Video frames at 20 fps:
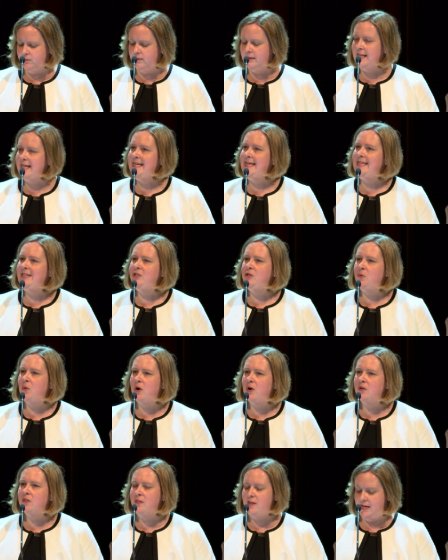relating to
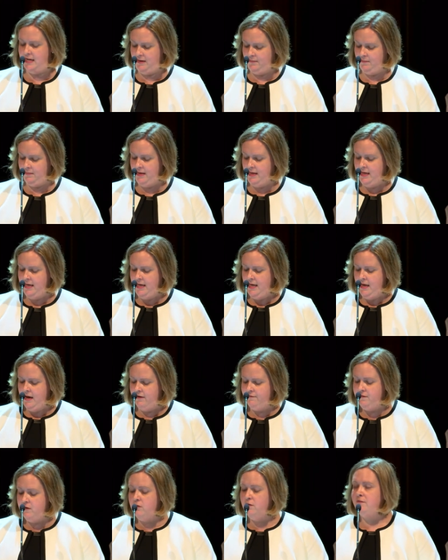our theme,
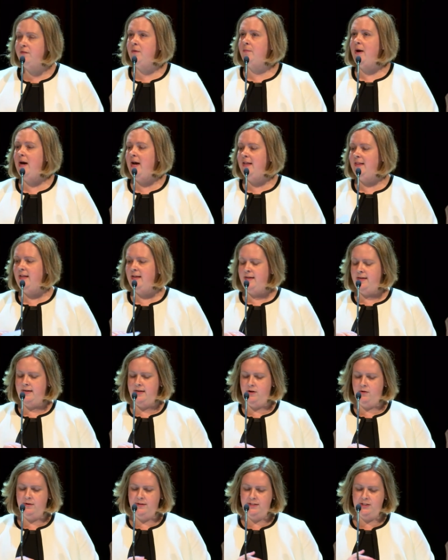a few of them highlighted
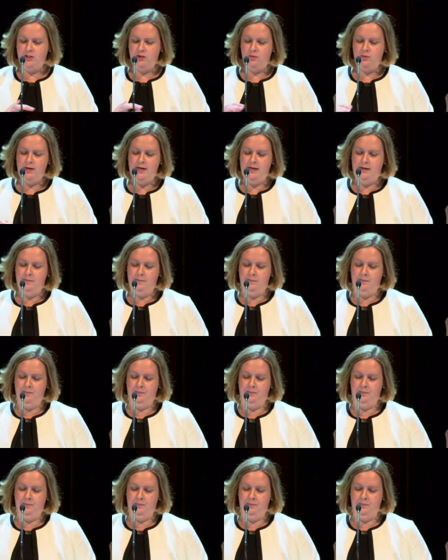here on the screen.